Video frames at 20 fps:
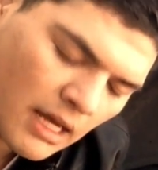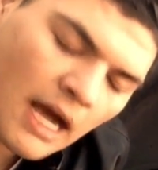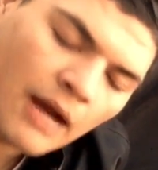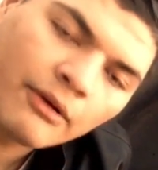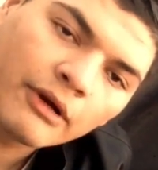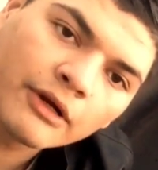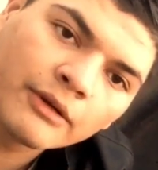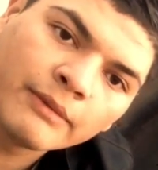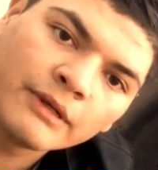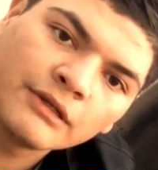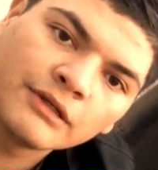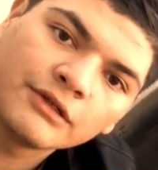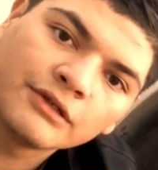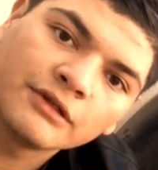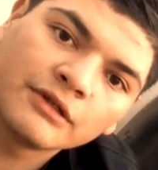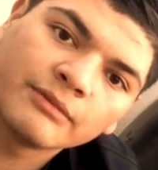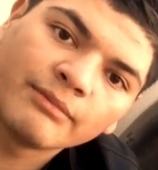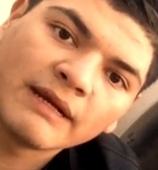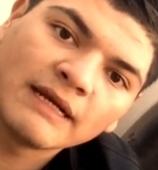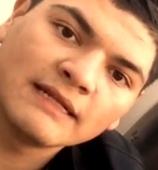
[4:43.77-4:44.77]
I recommend you
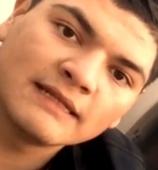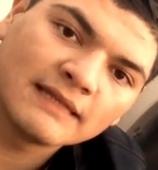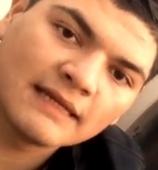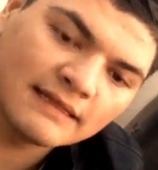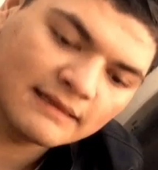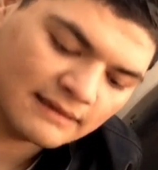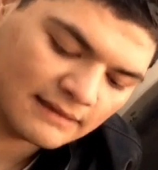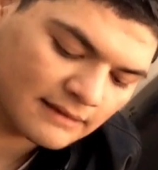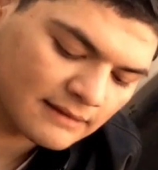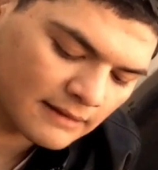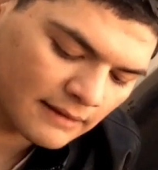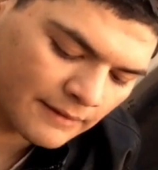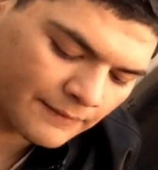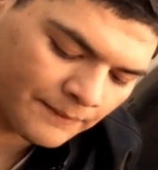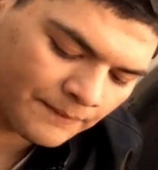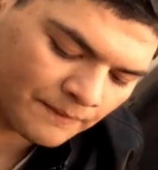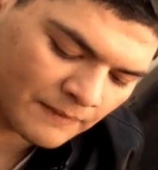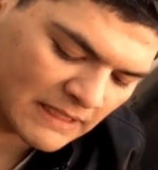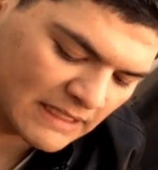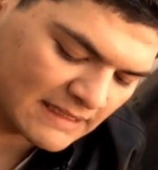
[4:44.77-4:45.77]
do the penny test.
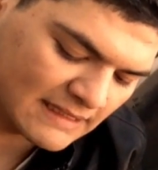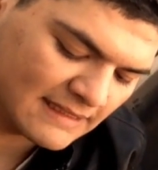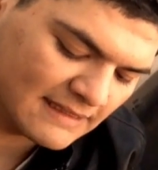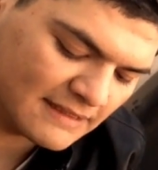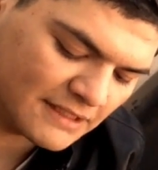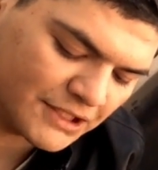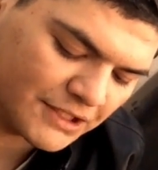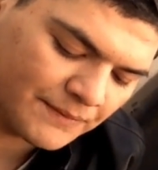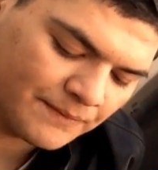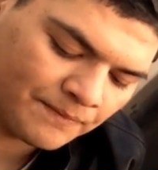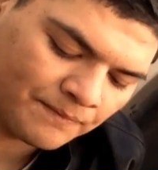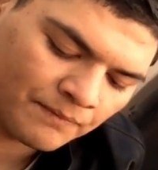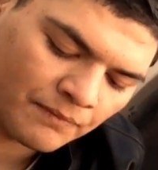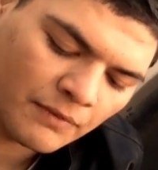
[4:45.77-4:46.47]
It's easier.